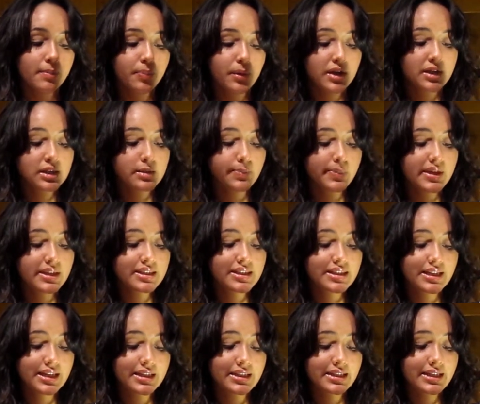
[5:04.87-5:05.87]
the Burt's Bees
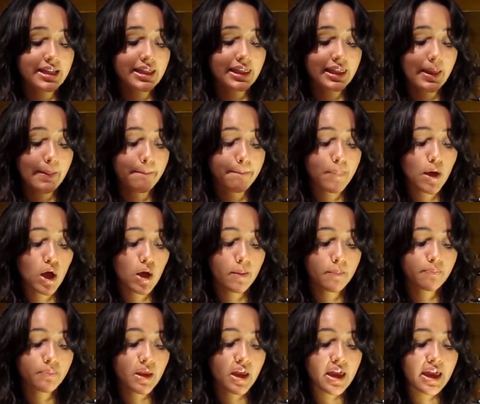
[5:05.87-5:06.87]
Tinted Lip
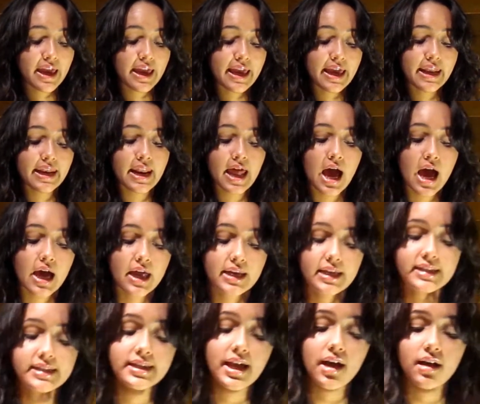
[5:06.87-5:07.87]
Balm in
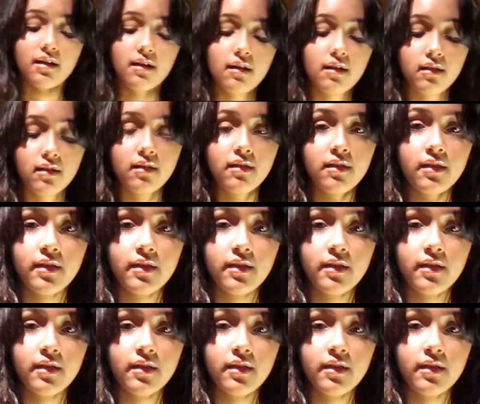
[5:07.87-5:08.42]
Honeysuckle.